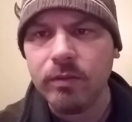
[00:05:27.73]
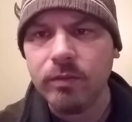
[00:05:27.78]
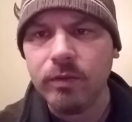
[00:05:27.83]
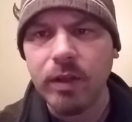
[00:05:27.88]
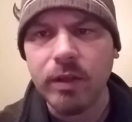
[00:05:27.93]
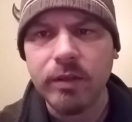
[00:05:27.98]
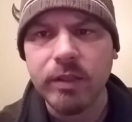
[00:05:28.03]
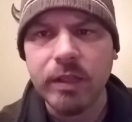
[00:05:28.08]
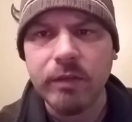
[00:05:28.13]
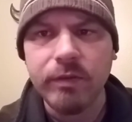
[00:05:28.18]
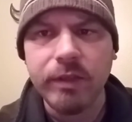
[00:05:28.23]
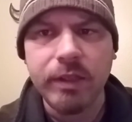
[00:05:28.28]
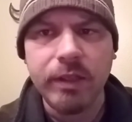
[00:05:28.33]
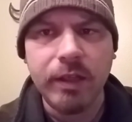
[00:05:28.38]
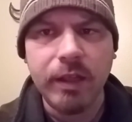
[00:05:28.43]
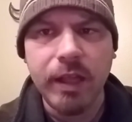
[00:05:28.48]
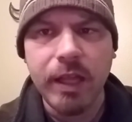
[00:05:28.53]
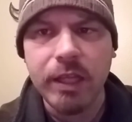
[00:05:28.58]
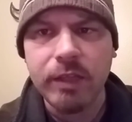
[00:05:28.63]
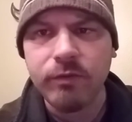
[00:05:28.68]
relatively
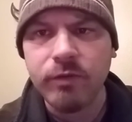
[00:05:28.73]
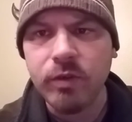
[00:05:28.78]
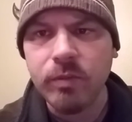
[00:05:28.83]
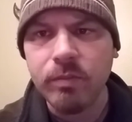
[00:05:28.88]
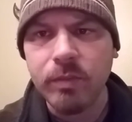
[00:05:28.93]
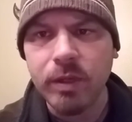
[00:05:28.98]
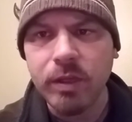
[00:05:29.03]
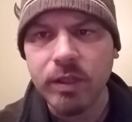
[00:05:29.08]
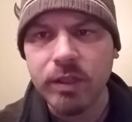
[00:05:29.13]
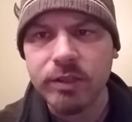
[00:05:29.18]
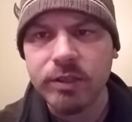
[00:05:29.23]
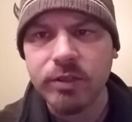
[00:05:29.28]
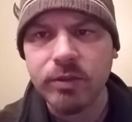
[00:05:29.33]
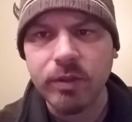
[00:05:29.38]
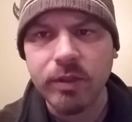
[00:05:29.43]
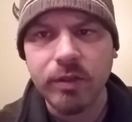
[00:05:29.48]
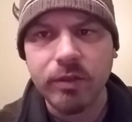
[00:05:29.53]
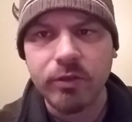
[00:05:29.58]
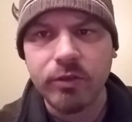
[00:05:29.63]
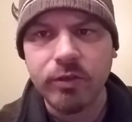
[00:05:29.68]
in the last few months
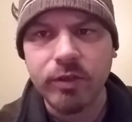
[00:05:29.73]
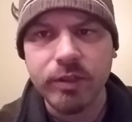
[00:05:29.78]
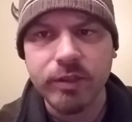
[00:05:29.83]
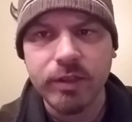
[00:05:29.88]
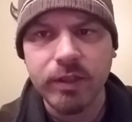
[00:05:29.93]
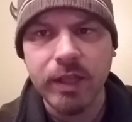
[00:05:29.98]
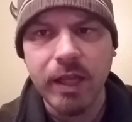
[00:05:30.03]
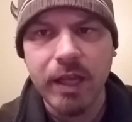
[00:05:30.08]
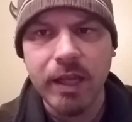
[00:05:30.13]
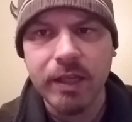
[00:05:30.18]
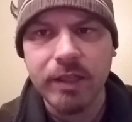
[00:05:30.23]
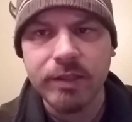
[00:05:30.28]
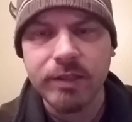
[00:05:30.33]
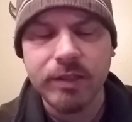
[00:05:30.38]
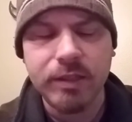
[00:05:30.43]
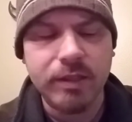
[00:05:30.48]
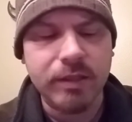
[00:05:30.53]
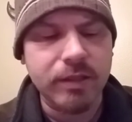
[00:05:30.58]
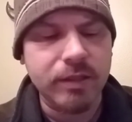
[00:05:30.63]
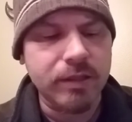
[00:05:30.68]
so it doesn't
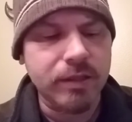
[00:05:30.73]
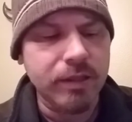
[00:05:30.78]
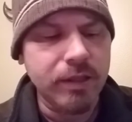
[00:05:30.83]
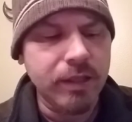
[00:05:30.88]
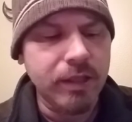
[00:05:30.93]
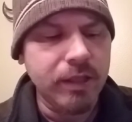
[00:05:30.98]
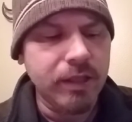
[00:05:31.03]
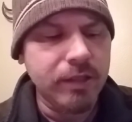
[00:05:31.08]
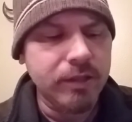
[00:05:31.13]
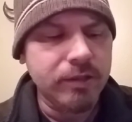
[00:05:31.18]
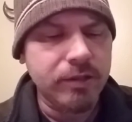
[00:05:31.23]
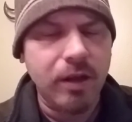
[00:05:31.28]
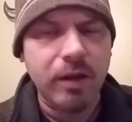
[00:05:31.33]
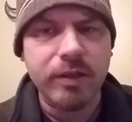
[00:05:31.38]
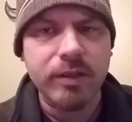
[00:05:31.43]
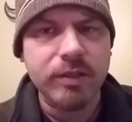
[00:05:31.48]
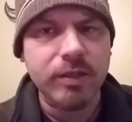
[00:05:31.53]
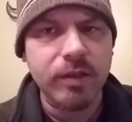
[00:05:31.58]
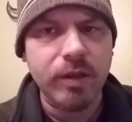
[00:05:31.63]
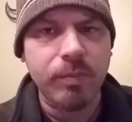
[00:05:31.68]
crystallize. Uh, it's
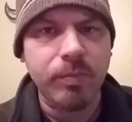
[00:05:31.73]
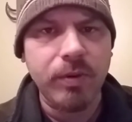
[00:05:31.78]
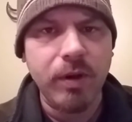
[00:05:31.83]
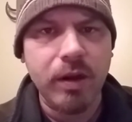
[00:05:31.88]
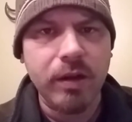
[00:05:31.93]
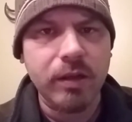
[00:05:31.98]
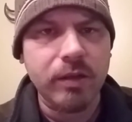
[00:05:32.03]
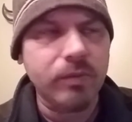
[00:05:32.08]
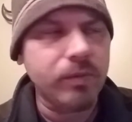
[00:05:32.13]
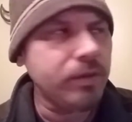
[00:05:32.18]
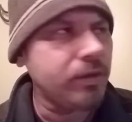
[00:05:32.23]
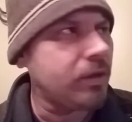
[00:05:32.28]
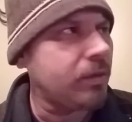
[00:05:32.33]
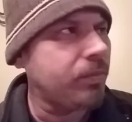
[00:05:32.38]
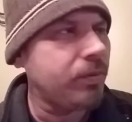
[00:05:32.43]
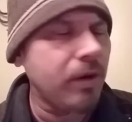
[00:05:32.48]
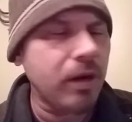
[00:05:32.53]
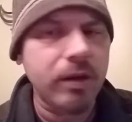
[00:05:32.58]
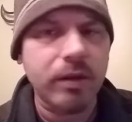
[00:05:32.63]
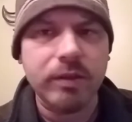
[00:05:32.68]
hard to sell your product when
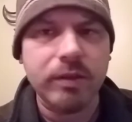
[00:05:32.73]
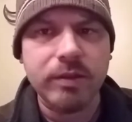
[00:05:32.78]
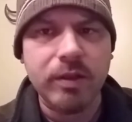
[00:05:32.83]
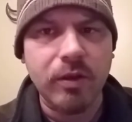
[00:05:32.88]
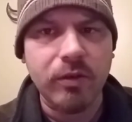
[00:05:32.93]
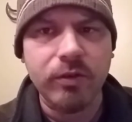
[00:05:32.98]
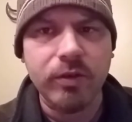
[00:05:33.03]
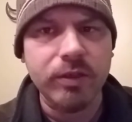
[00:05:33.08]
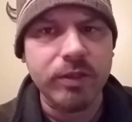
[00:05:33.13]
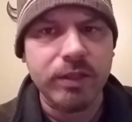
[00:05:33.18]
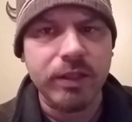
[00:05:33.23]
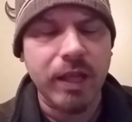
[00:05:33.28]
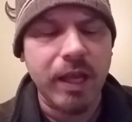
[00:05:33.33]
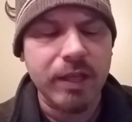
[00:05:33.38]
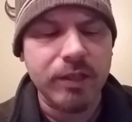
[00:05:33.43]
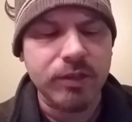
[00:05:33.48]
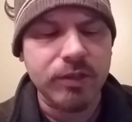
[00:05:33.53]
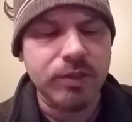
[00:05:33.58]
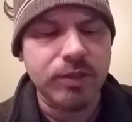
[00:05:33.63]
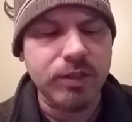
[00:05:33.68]
your product's all
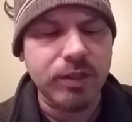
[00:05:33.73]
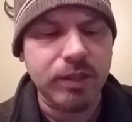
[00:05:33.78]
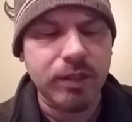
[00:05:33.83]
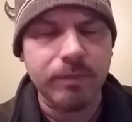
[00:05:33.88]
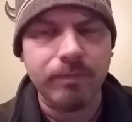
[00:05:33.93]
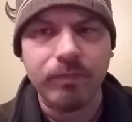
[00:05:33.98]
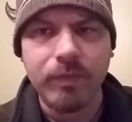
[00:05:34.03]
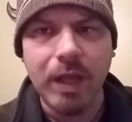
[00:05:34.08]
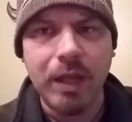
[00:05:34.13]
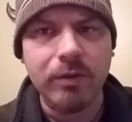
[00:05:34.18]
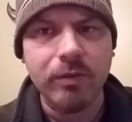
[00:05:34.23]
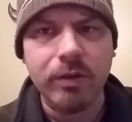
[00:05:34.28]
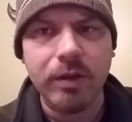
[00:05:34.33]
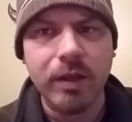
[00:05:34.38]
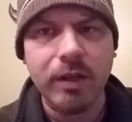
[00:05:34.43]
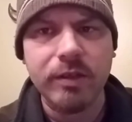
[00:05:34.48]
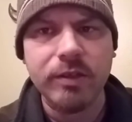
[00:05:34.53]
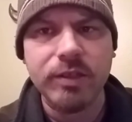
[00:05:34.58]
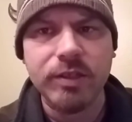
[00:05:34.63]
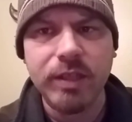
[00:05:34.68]
crystallized and shit. I do
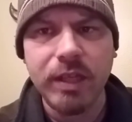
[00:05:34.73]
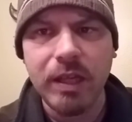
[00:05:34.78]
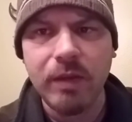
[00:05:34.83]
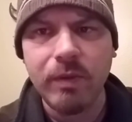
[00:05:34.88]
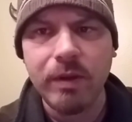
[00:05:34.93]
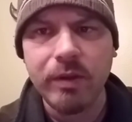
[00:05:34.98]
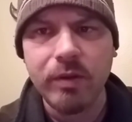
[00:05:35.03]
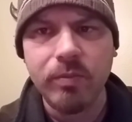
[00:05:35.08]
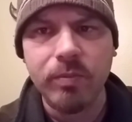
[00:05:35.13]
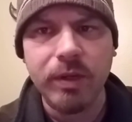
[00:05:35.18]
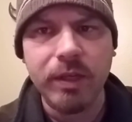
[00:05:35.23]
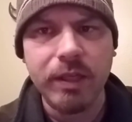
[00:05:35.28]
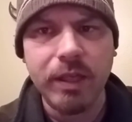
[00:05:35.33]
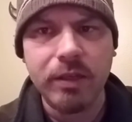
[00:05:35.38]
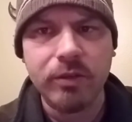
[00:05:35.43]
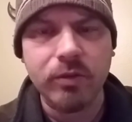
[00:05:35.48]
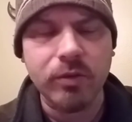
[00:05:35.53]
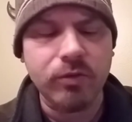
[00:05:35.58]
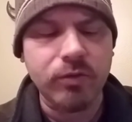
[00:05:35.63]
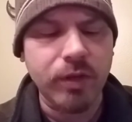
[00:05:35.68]
not understand why you bring
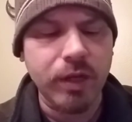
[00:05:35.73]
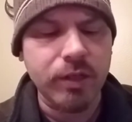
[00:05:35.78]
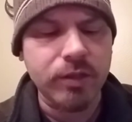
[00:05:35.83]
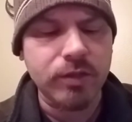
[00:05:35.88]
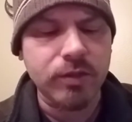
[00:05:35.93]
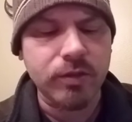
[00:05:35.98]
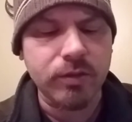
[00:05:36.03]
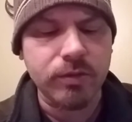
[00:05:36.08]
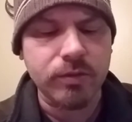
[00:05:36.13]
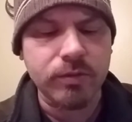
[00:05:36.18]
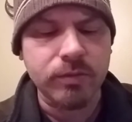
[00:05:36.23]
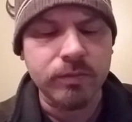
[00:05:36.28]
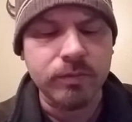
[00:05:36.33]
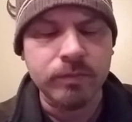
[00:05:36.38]
that to a trade show.